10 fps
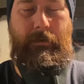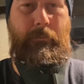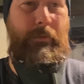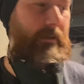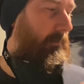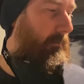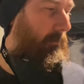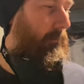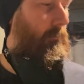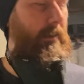it a bit.
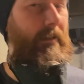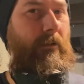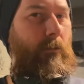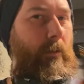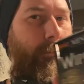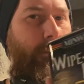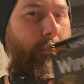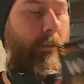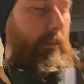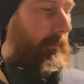So I think the Wipe-On
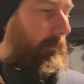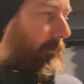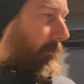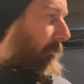Poly is